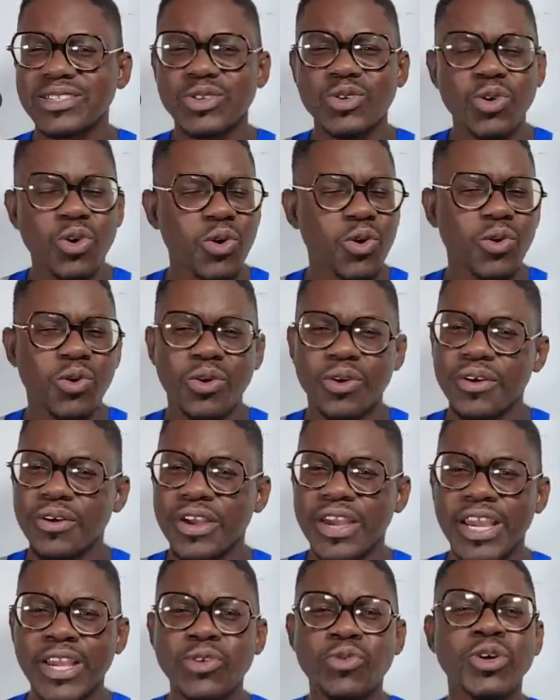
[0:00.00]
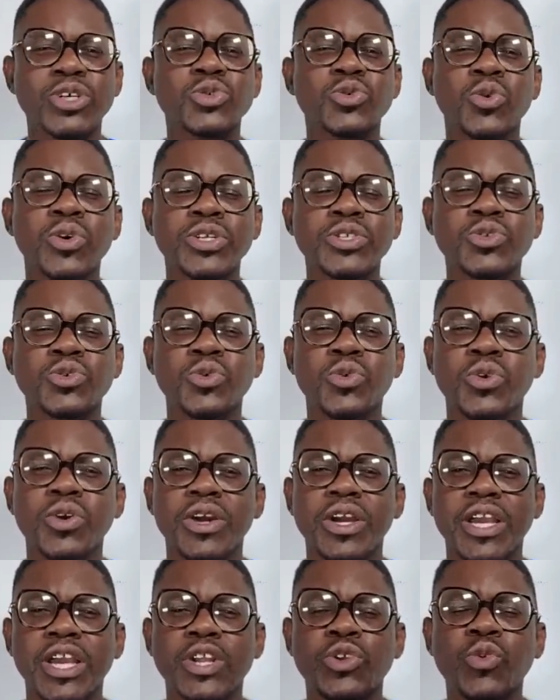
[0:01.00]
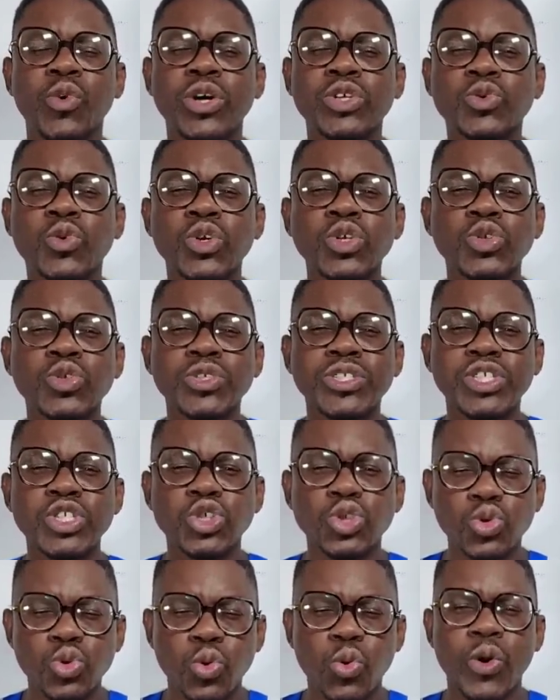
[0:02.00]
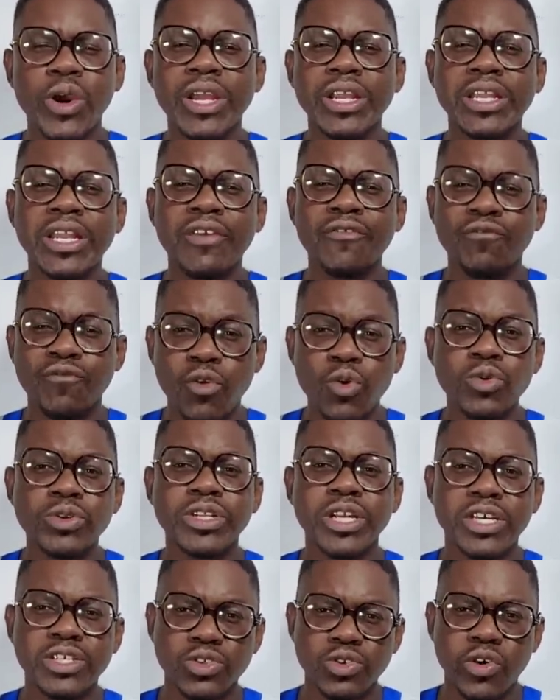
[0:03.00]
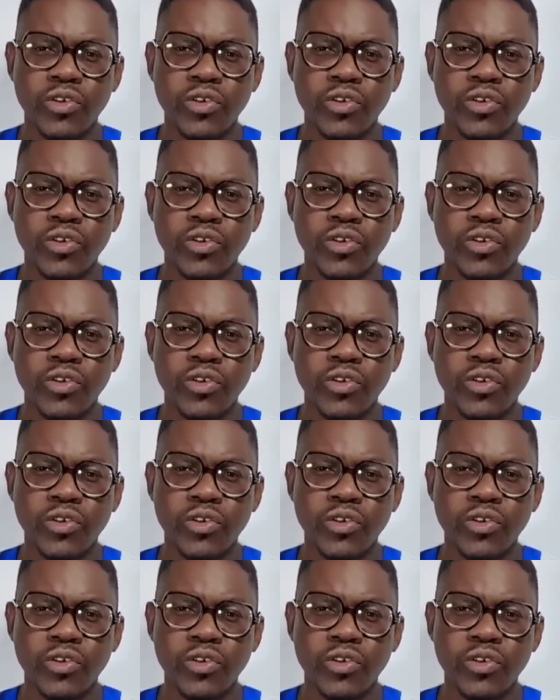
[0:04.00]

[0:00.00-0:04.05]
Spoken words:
it was going to destroy the voters